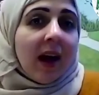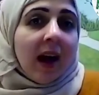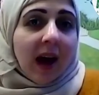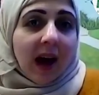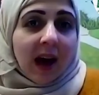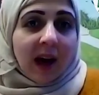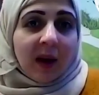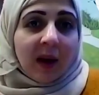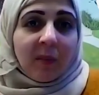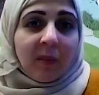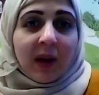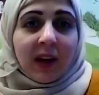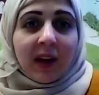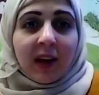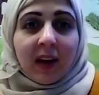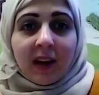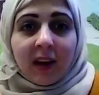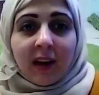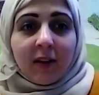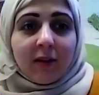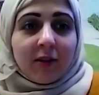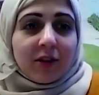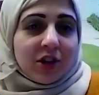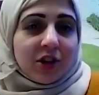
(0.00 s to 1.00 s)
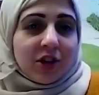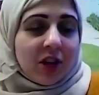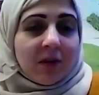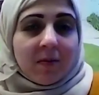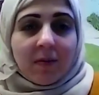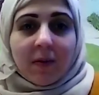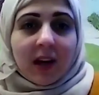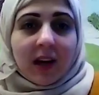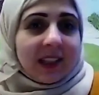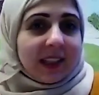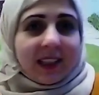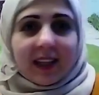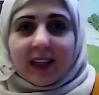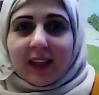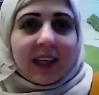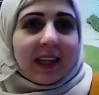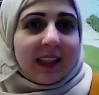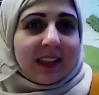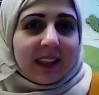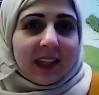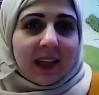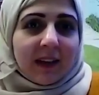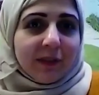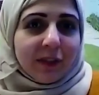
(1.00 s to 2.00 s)
I mean, in Al Rashid Mosque,
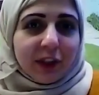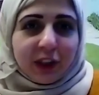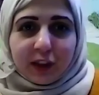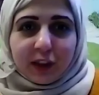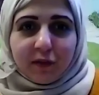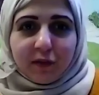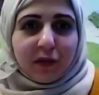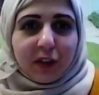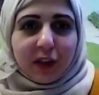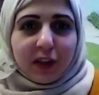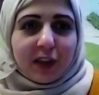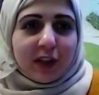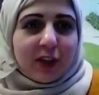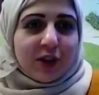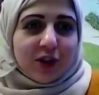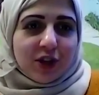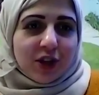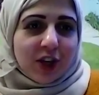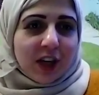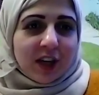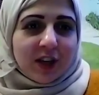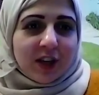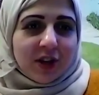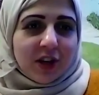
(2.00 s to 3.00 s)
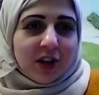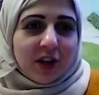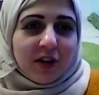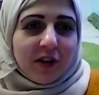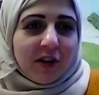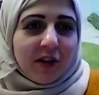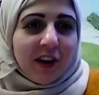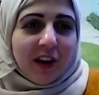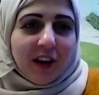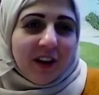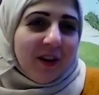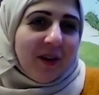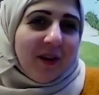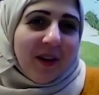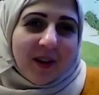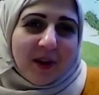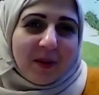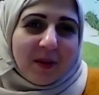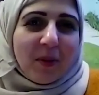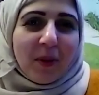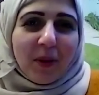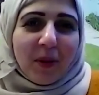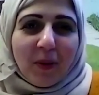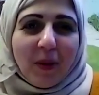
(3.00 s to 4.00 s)
things have shifted and changed in an
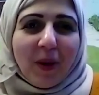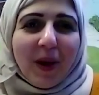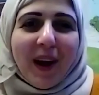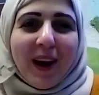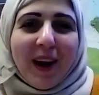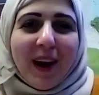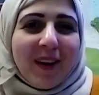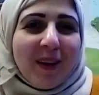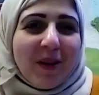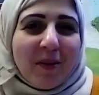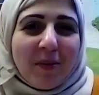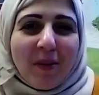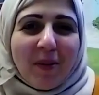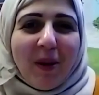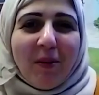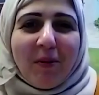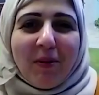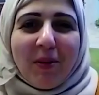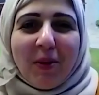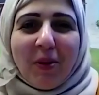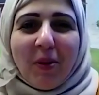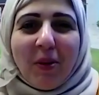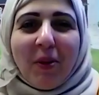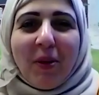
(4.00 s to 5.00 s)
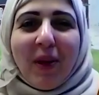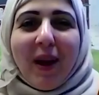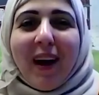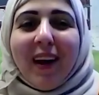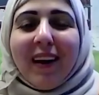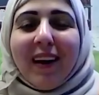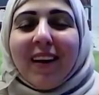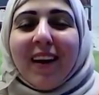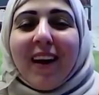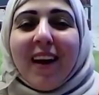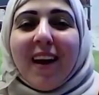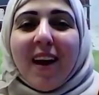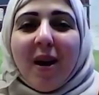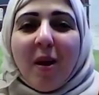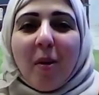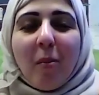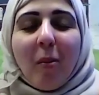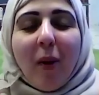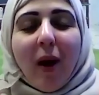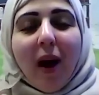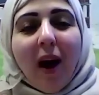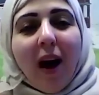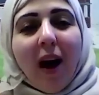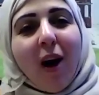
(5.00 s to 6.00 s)
incredible way, and you probably know that.
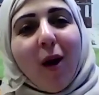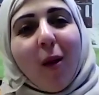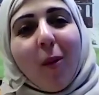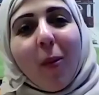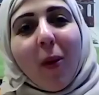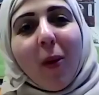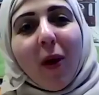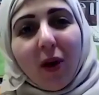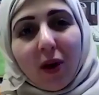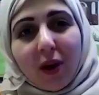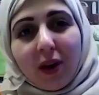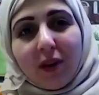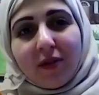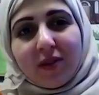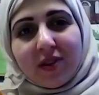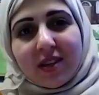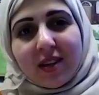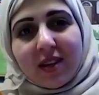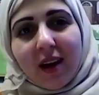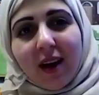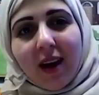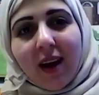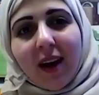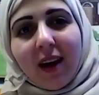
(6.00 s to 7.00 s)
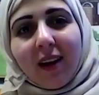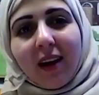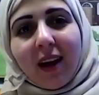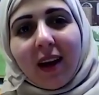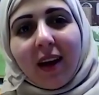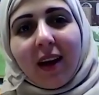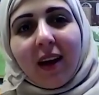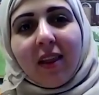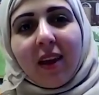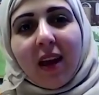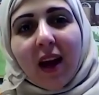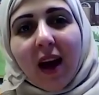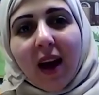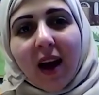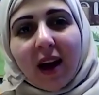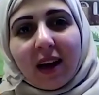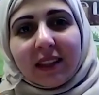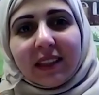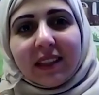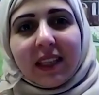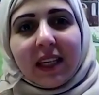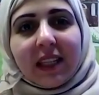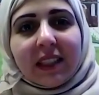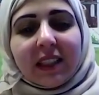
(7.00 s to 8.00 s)
But how about IFSSA? Like the
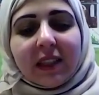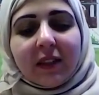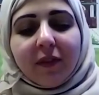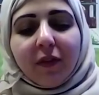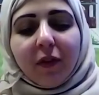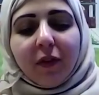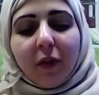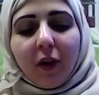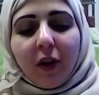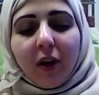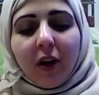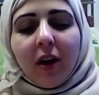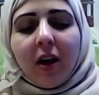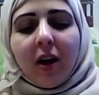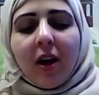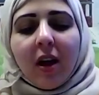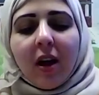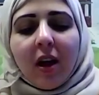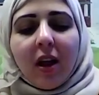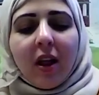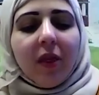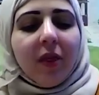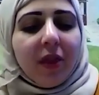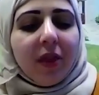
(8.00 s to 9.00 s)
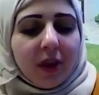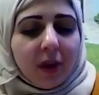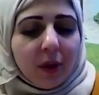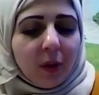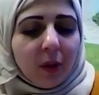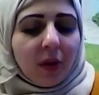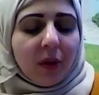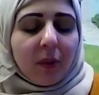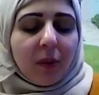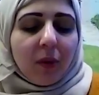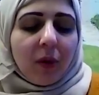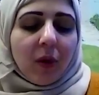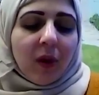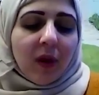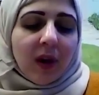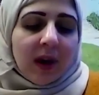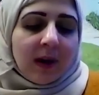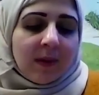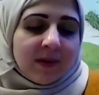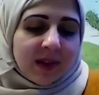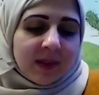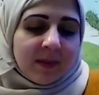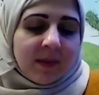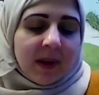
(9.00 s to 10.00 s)
access for the youth
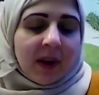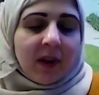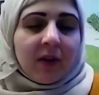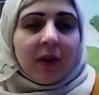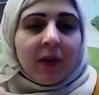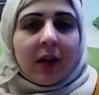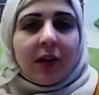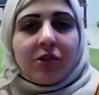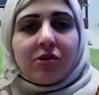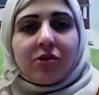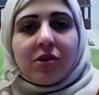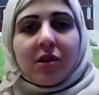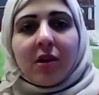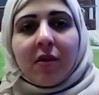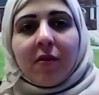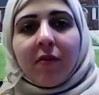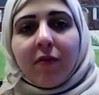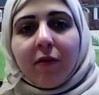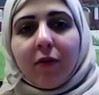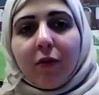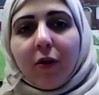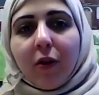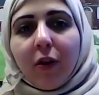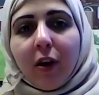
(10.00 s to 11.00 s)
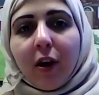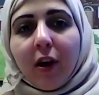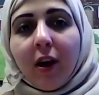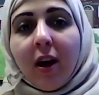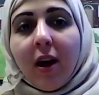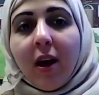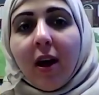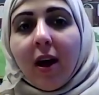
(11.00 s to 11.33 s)
programs, immigration, for